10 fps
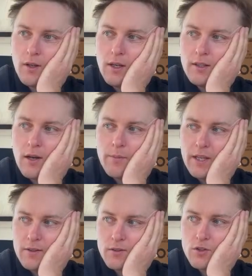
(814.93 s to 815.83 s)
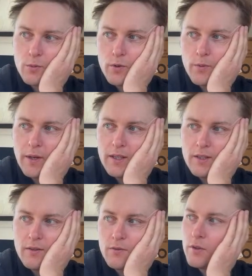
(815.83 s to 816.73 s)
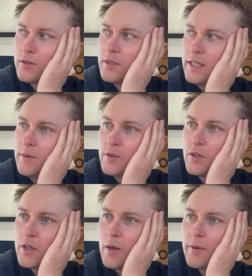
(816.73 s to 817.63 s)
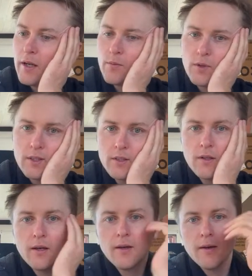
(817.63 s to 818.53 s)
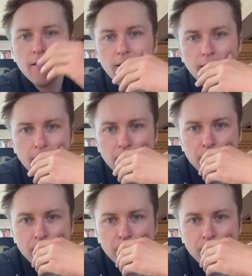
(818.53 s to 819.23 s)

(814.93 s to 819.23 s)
and not being super repetitive with the names that you're coming up with. Um,